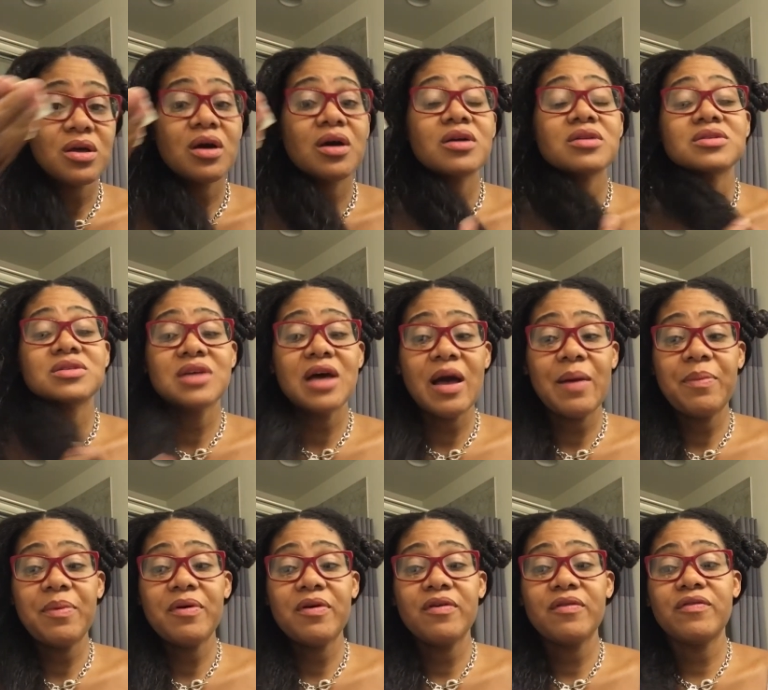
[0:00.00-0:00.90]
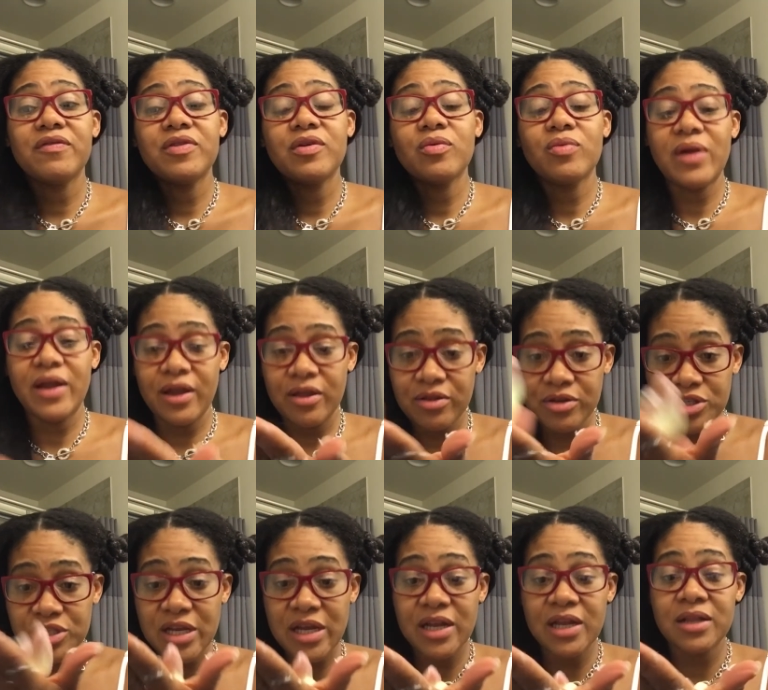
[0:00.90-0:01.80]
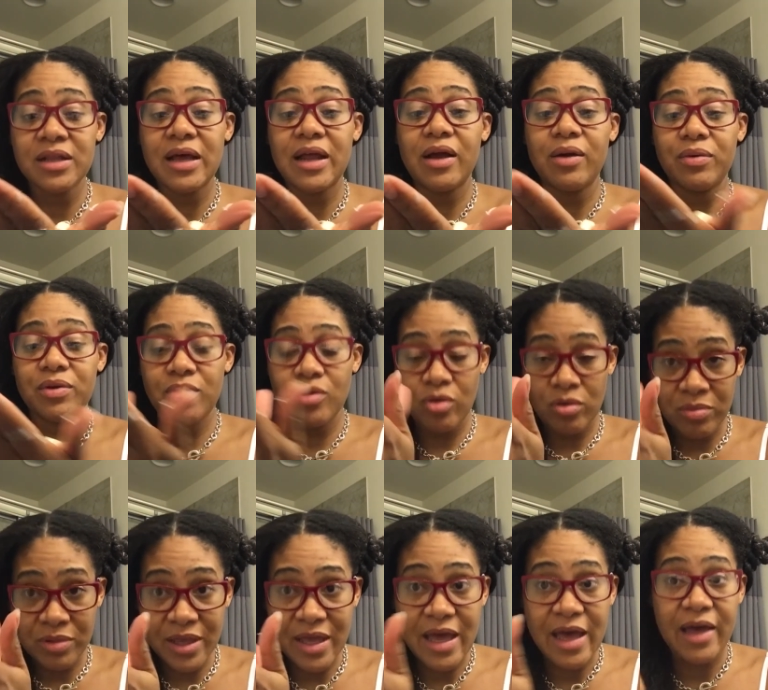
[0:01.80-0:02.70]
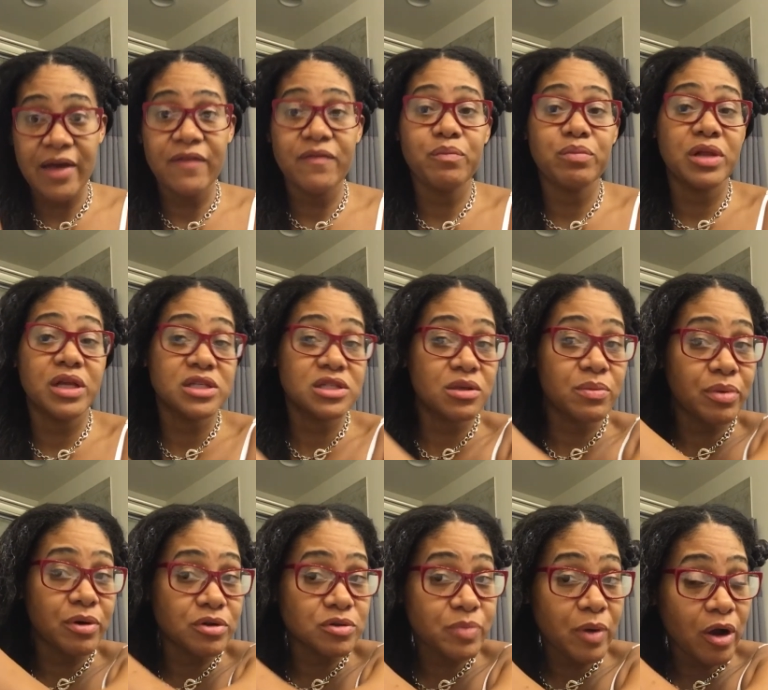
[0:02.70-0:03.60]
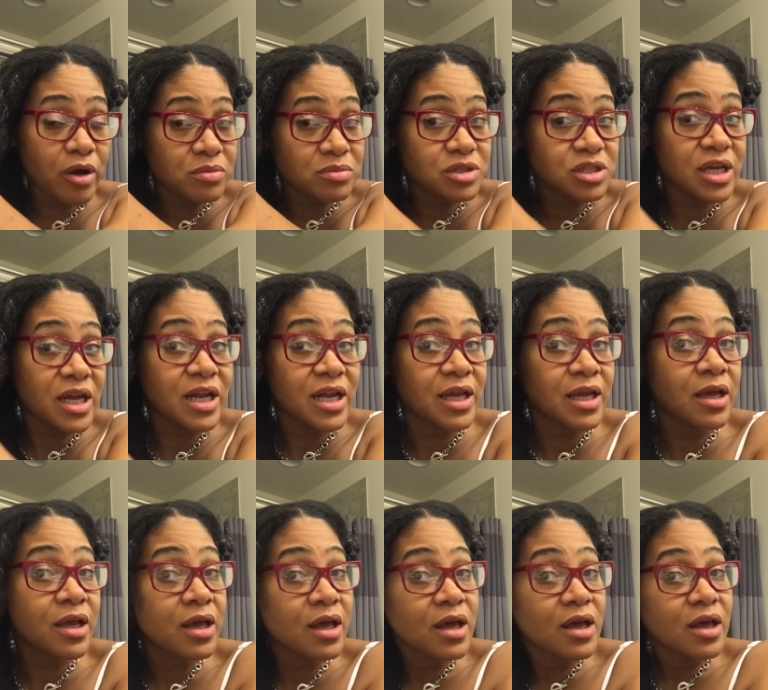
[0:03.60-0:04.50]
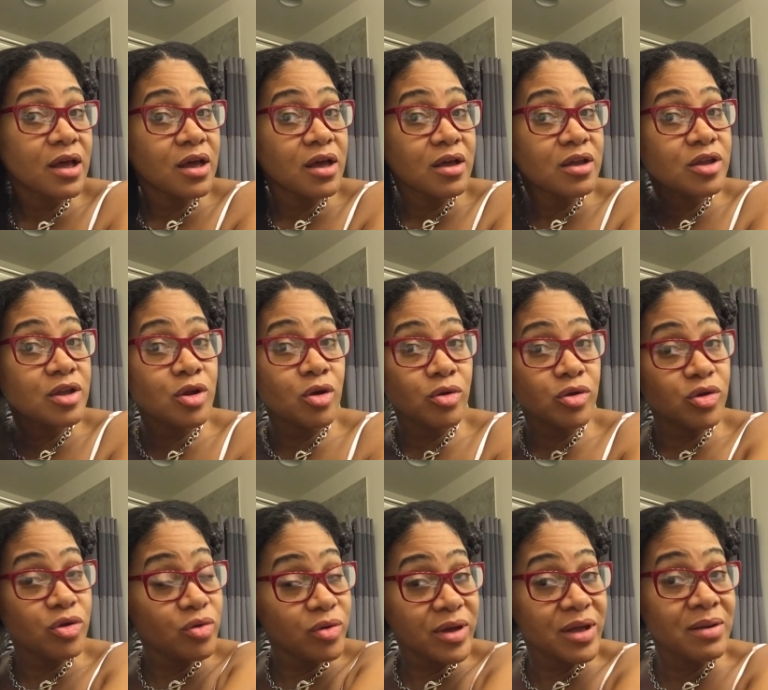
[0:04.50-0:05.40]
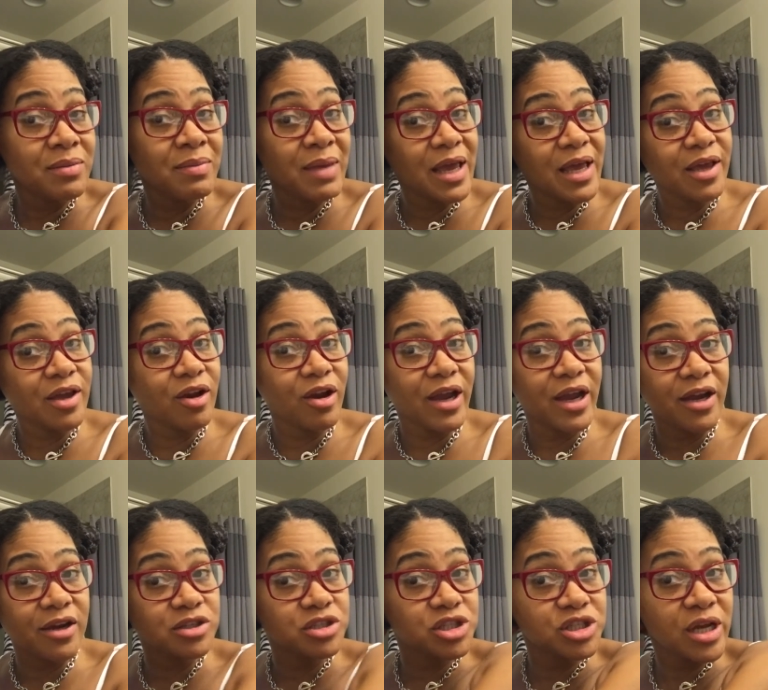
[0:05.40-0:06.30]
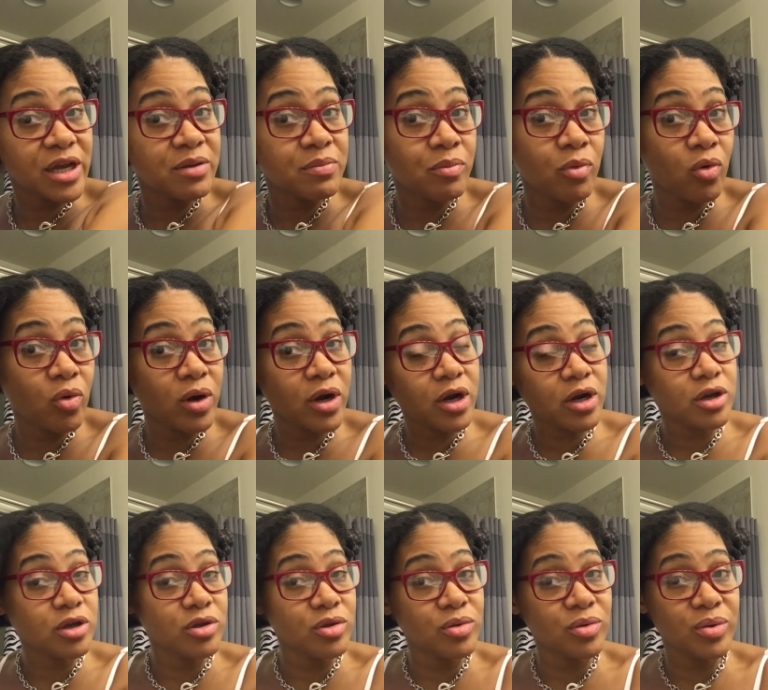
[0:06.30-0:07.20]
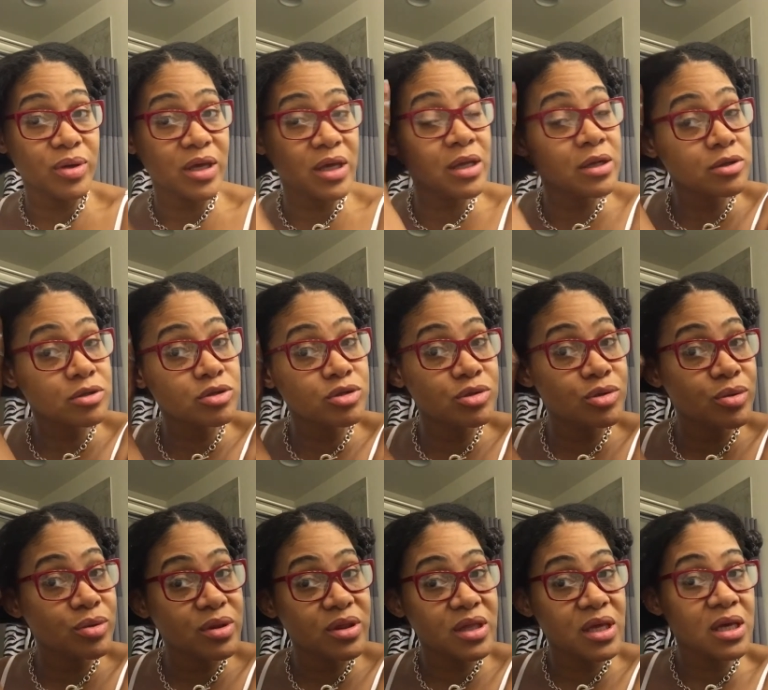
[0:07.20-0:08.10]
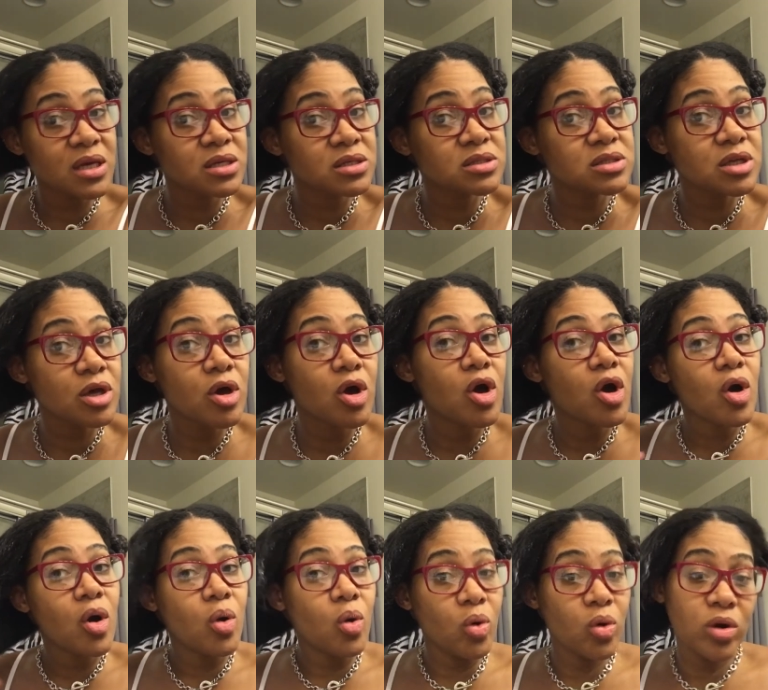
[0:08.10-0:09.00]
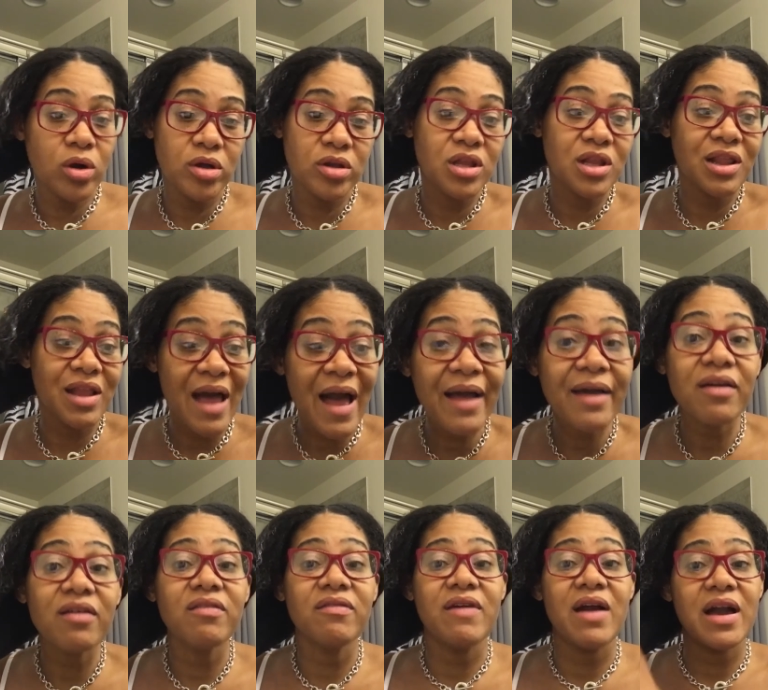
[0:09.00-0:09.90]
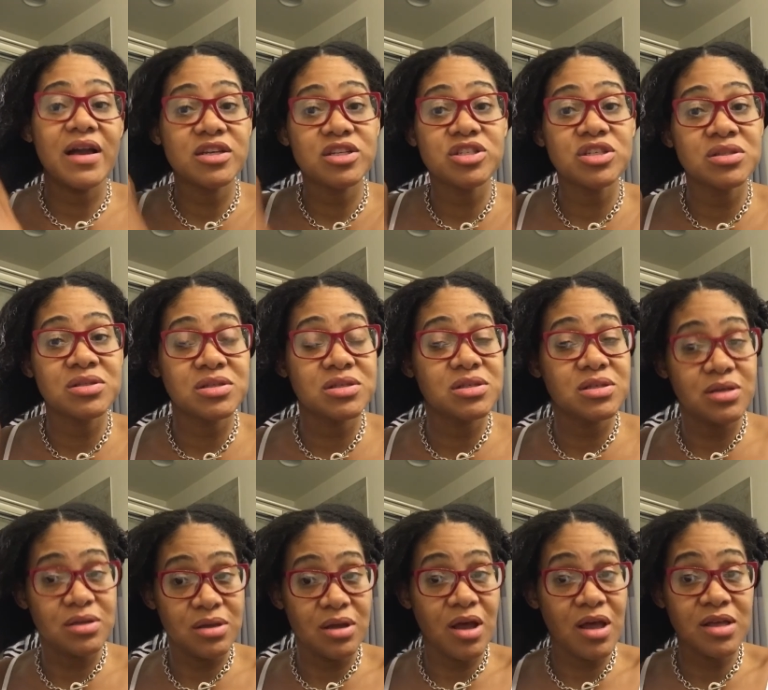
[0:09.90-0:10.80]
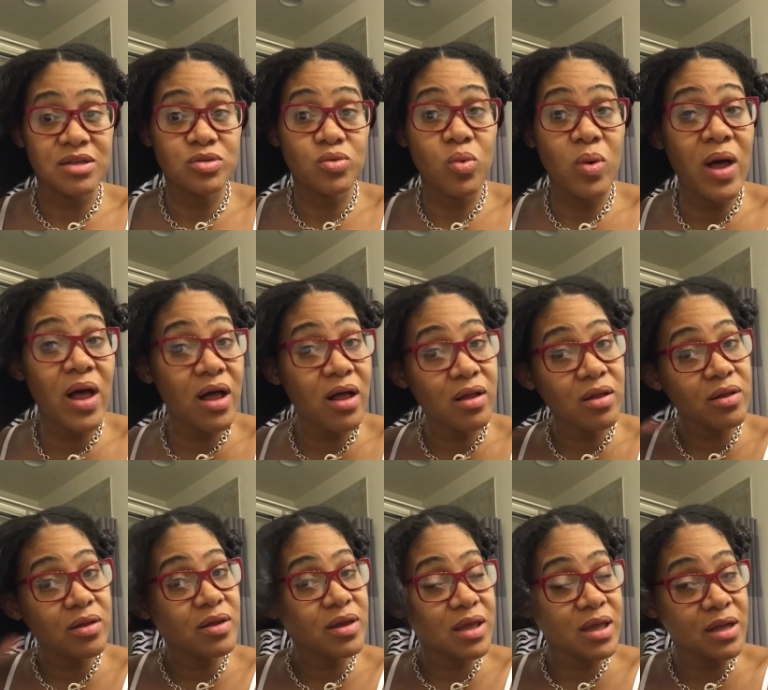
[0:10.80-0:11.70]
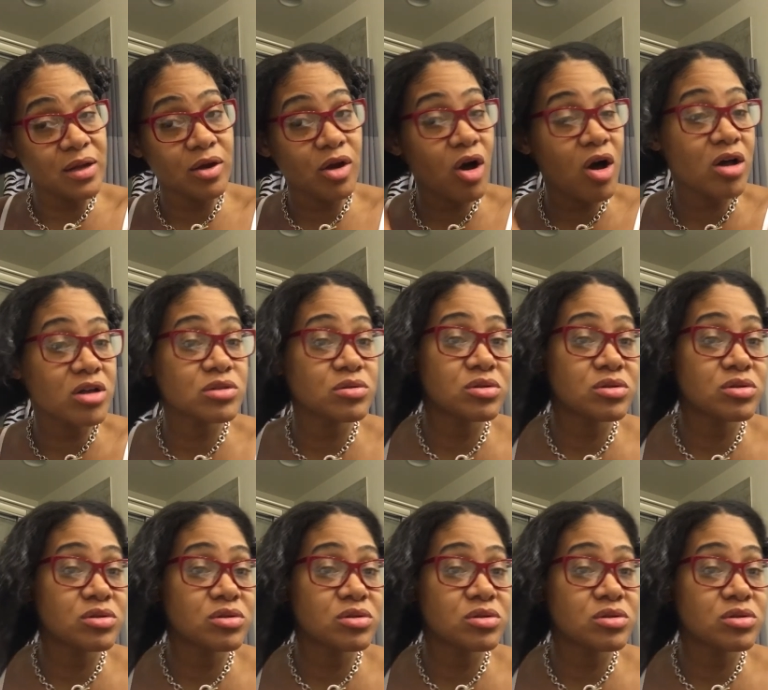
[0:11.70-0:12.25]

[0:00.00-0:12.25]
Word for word: on top of the regular shedding that I would normally have, plus the postpartum shedding, you know, you can make your hair shed more. You can do things or the lack of actions as well can cause